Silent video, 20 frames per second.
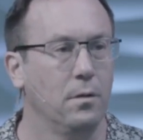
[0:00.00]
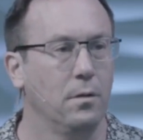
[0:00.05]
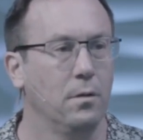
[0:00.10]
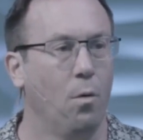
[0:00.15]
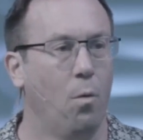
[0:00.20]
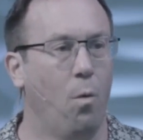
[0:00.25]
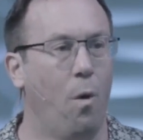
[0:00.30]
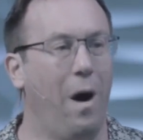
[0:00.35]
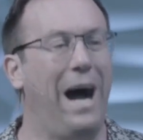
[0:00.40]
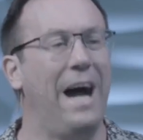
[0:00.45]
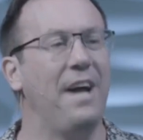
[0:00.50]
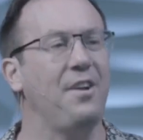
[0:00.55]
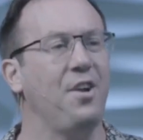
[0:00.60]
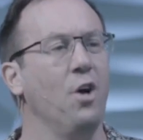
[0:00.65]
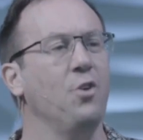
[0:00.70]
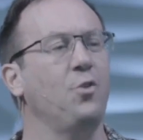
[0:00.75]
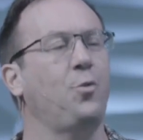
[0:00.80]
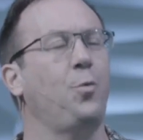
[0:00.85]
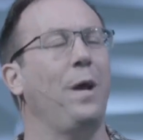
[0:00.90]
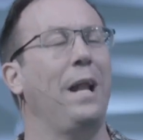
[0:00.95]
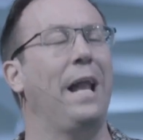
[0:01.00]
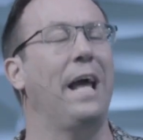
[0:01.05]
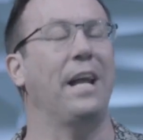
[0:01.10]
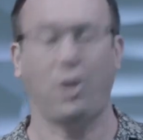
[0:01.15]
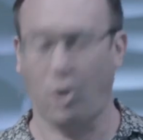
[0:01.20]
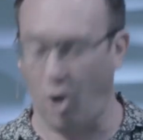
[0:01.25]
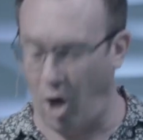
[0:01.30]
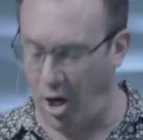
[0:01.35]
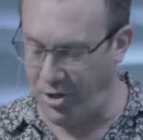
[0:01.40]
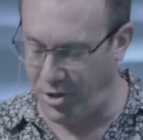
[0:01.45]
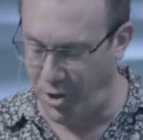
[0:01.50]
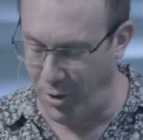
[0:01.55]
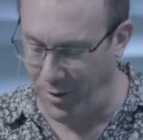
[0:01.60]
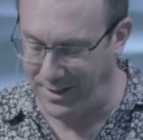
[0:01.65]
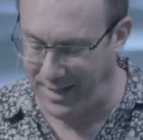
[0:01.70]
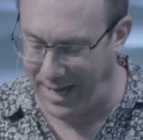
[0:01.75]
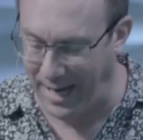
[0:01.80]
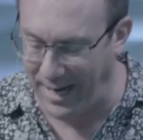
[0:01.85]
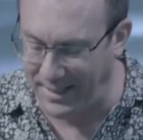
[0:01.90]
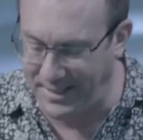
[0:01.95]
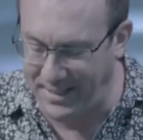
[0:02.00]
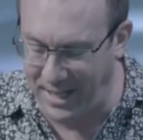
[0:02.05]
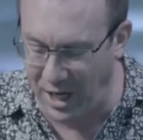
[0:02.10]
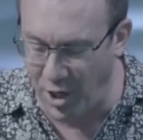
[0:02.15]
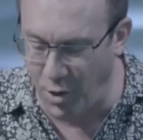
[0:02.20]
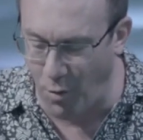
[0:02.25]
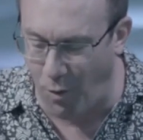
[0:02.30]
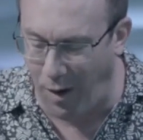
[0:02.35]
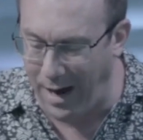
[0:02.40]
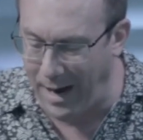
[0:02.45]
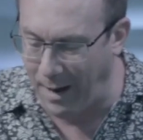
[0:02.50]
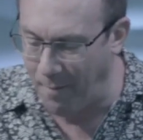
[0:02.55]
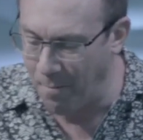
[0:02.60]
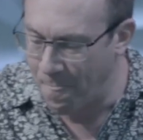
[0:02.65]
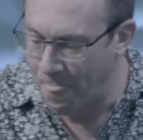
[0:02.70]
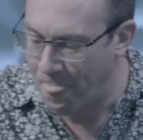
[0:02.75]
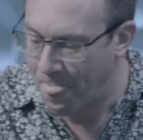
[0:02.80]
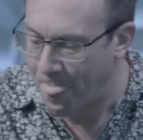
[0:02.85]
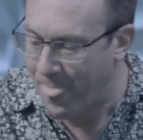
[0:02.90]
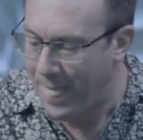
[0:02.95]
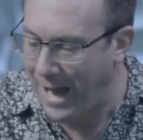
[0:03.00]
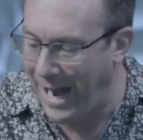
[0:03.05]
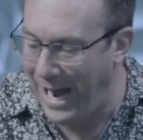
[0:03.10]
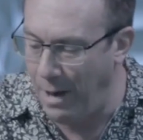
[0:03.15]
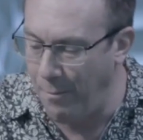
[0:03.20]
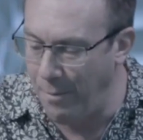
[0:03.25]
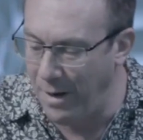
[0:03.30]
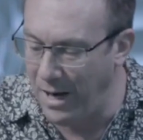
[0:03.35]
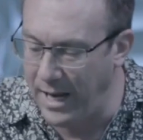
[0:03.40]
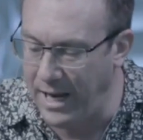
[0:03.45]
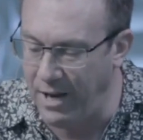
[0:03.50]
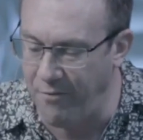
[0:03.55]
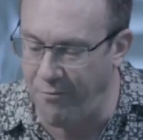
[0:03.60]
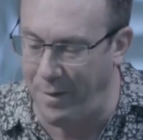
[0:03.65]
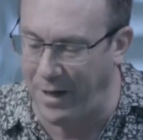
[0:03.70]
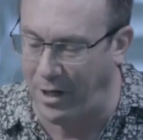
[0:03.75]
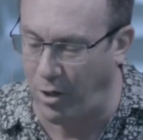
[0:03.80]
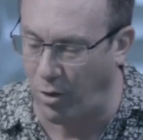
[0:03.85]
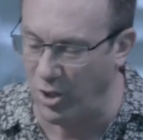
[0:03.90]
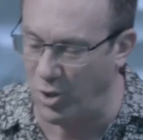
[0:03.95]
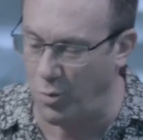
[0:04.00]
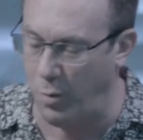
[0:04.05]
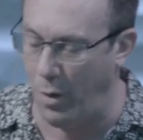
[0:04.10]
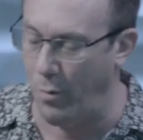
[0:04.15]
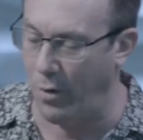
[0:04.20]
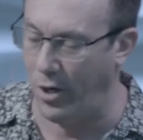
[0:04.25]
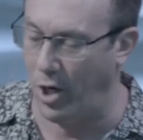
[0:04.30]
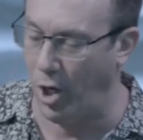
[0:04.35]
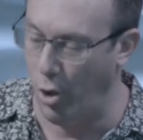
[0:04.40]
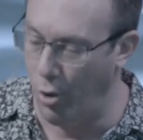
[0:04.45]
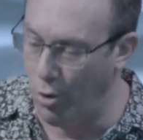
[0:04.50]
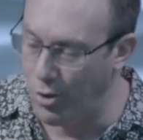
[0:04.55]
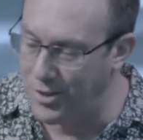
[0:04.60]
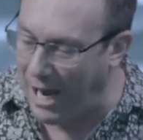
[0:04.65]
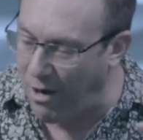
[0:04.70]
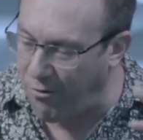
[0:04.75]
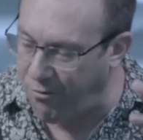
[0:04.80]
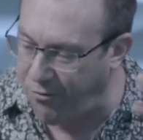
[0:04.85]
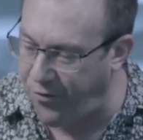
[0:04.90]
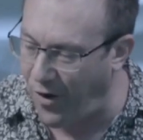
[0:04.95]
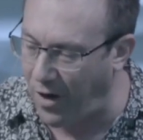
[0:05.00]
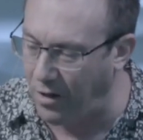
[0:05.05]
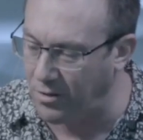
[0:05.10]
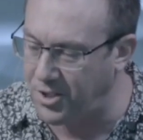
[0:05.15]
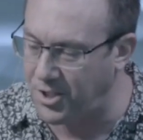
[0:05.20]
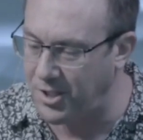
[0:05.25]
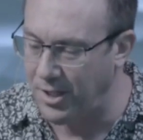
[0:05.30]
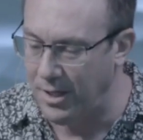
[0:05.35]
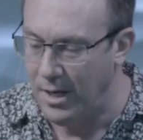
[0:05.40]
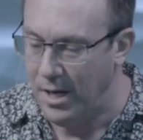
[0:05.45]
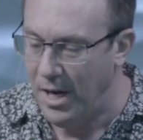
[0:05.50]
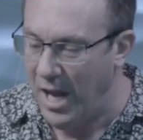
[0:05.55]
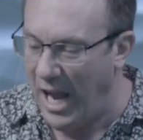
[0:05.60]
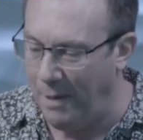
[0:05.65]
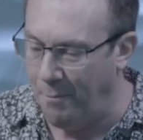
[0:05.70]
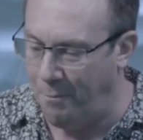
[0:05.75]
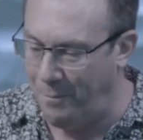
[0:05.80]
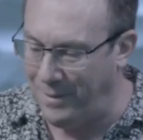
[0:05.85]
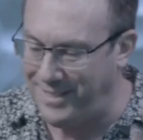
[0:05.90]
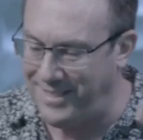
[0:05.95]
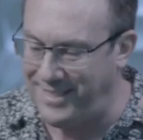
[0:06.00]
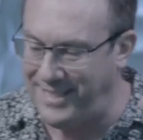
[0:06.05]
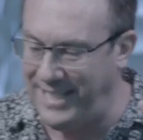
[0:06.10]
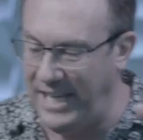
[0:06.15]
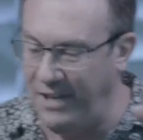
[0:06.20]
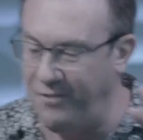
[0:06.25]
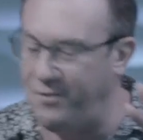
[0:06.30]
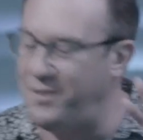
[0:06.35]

Why don't we let God do it? Can I tell you why? I believe because we would lose our false and perceived